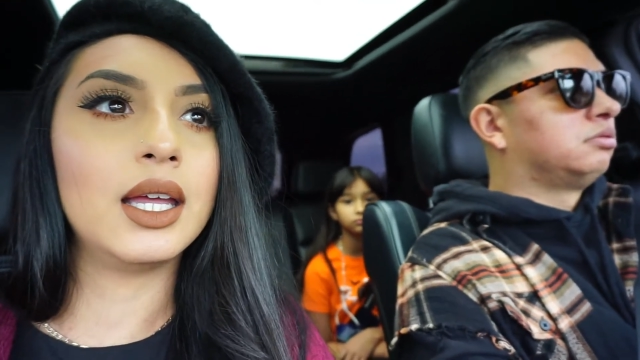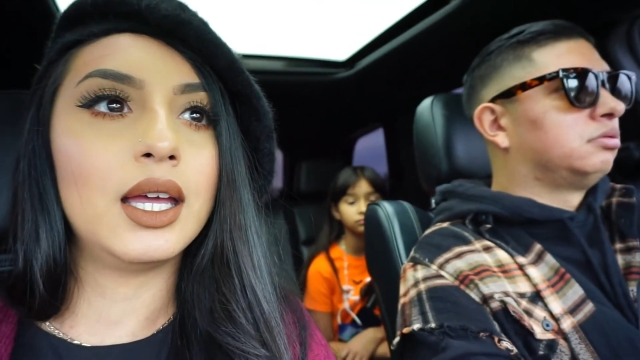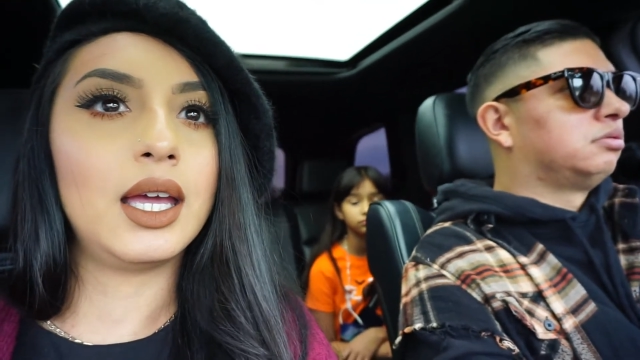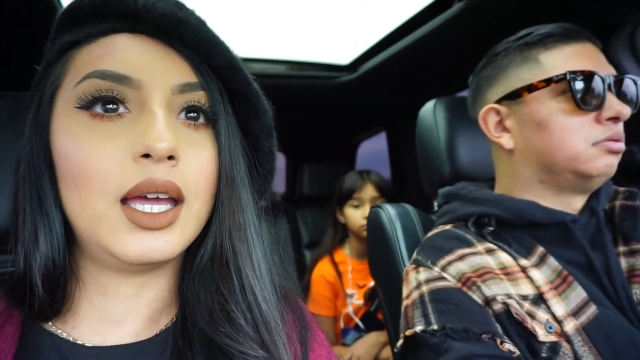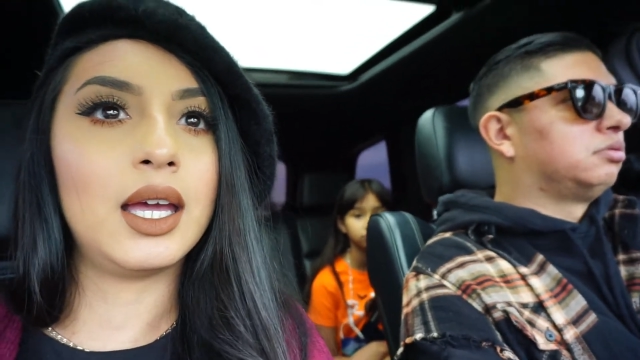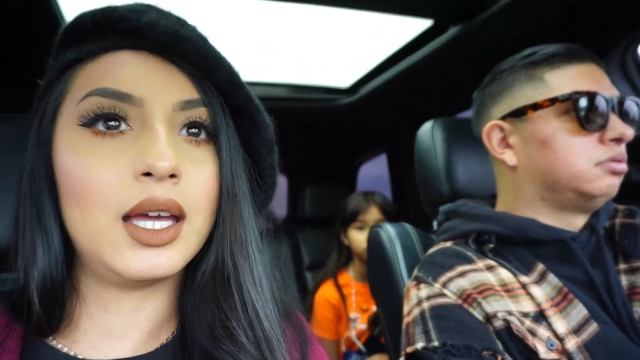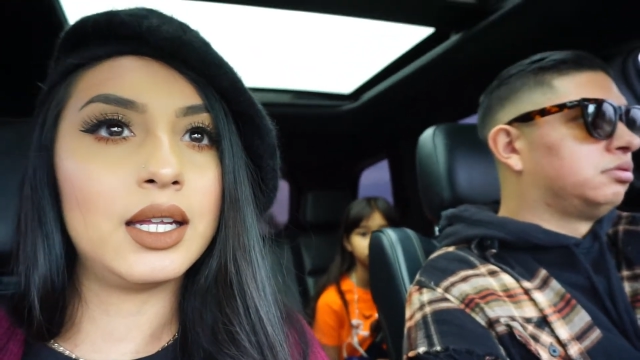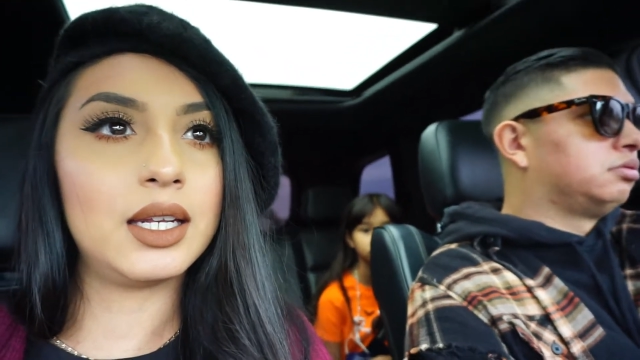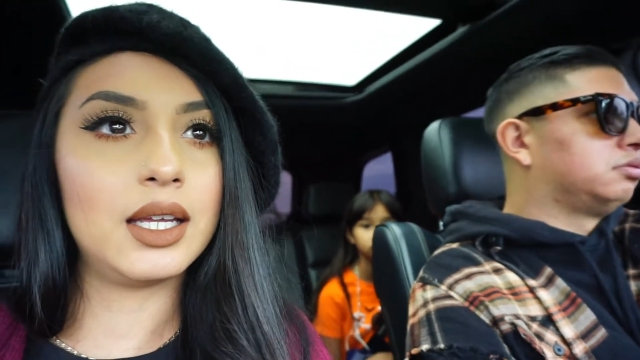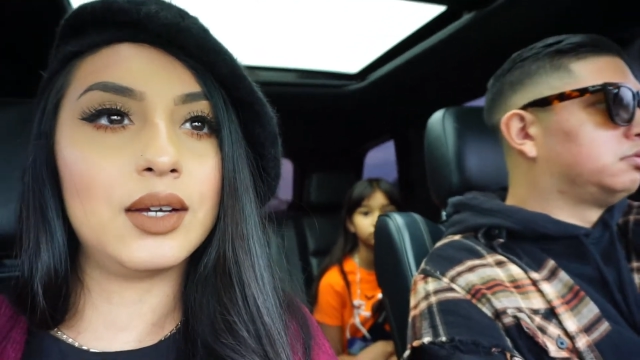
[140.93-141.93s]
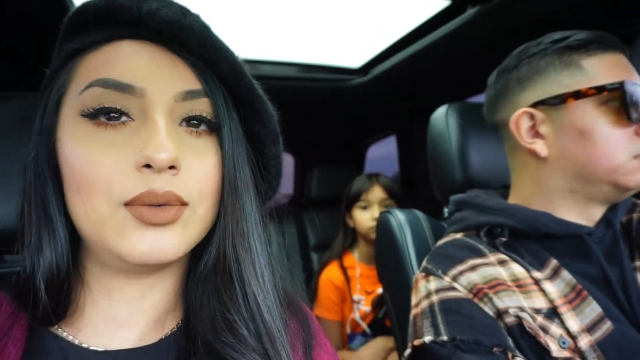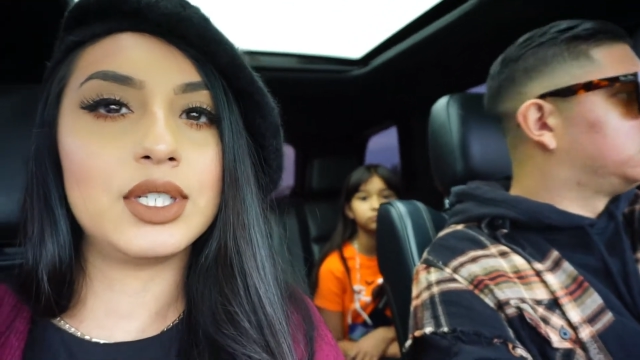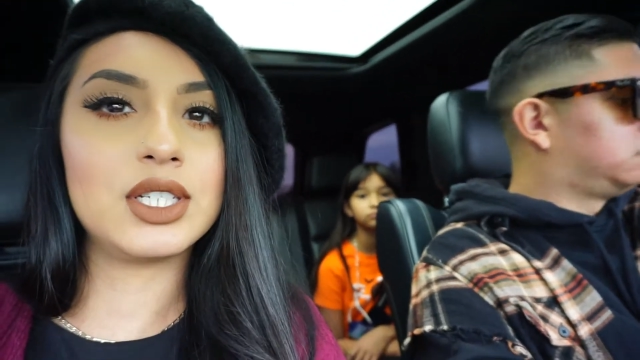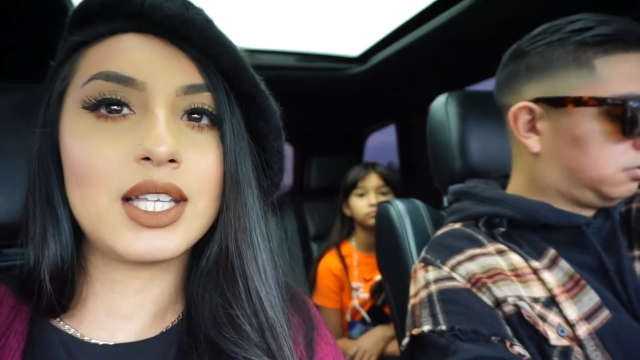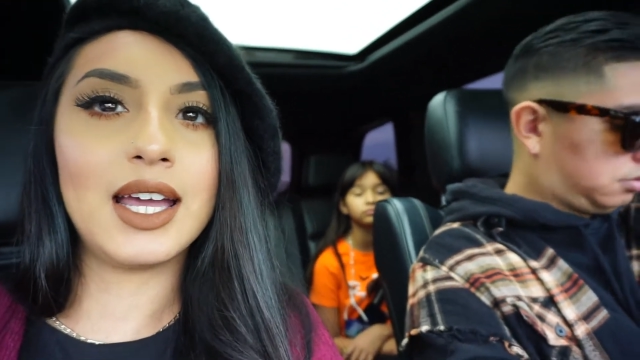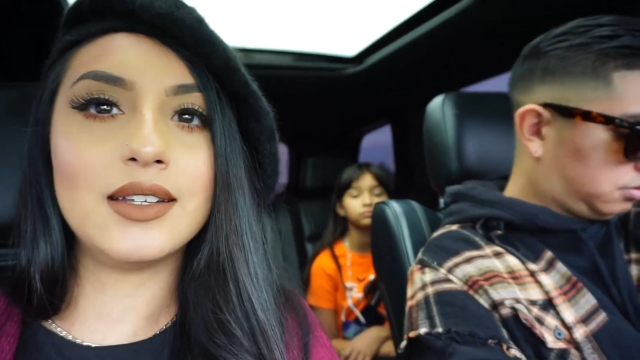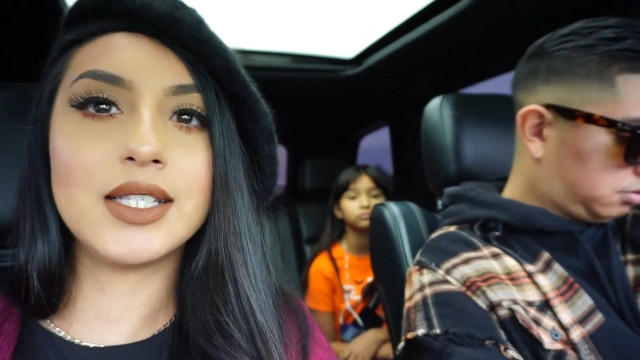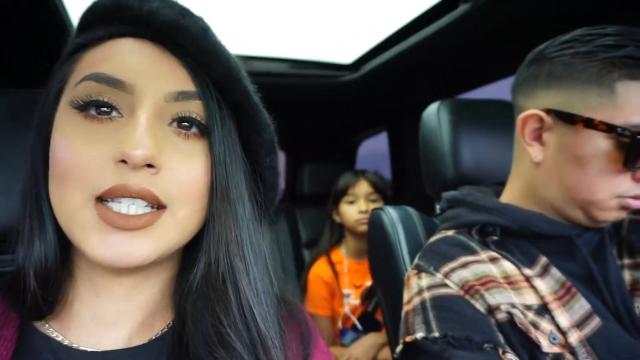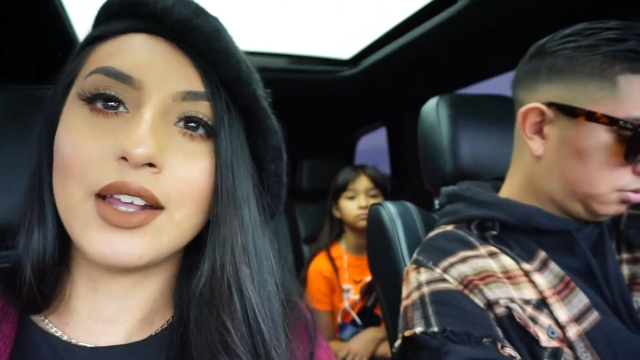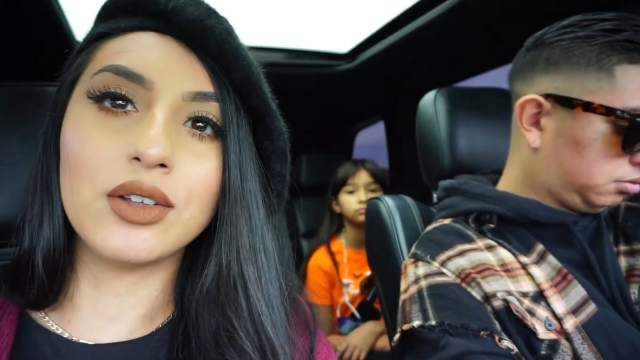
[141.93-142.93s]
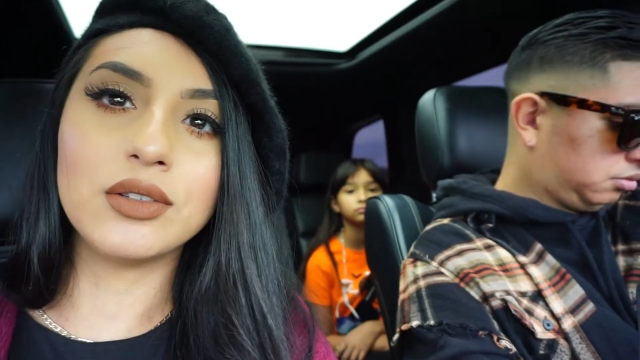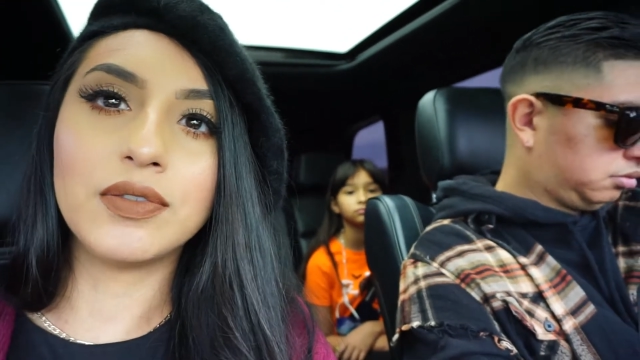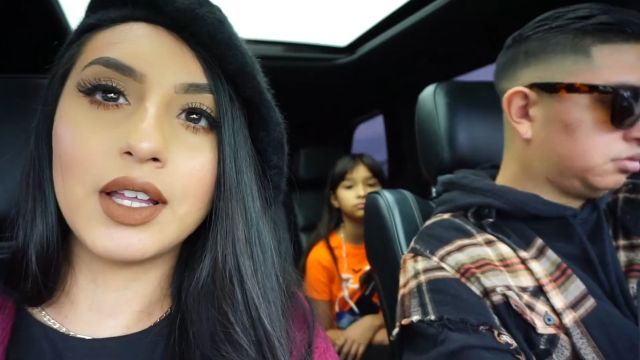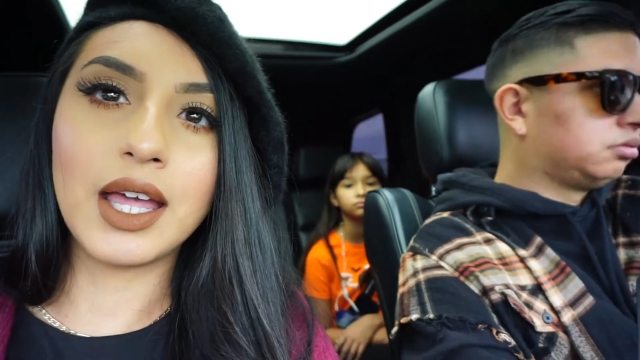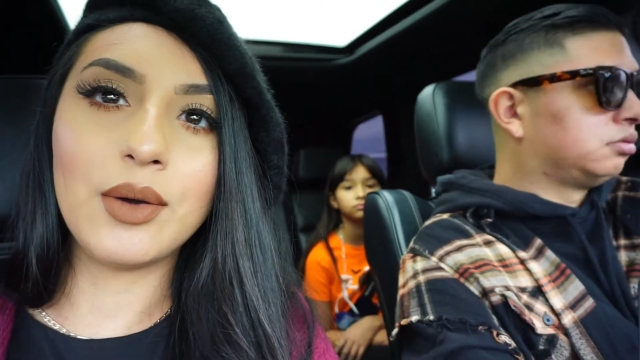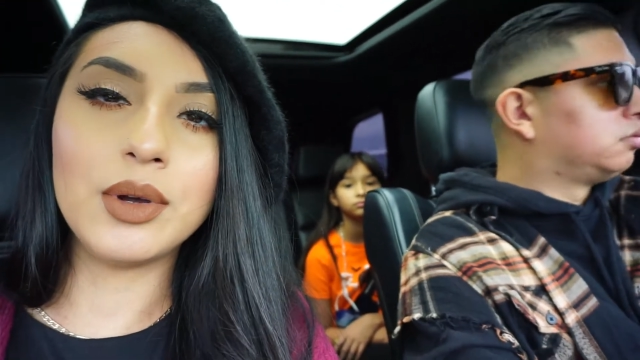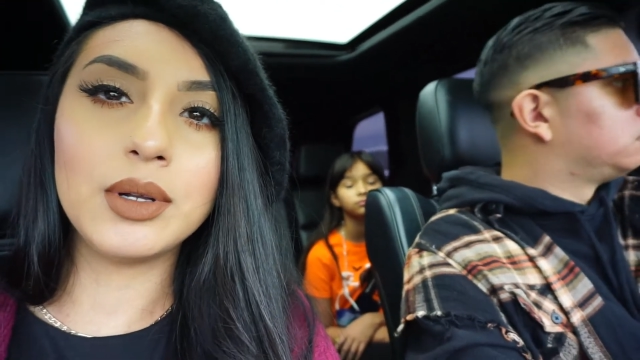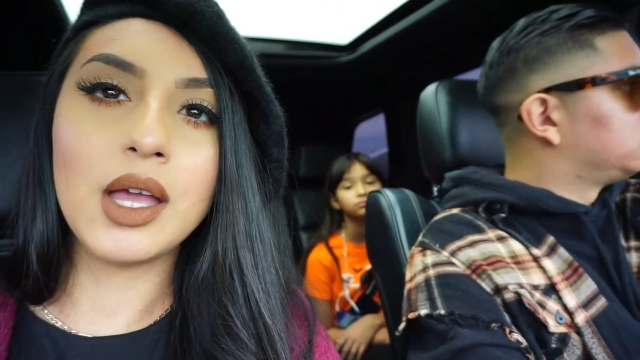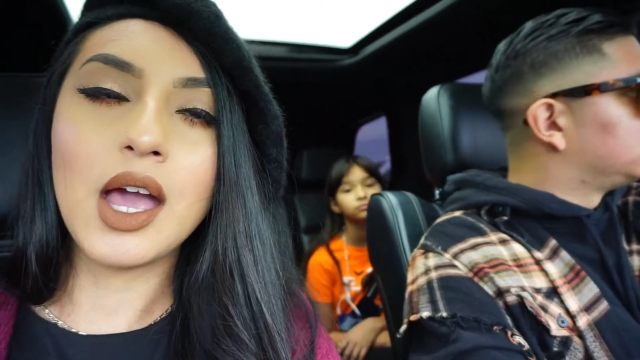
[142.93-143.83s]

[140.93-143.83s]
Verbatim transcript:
Speaker 1: and we just kind of settled for that one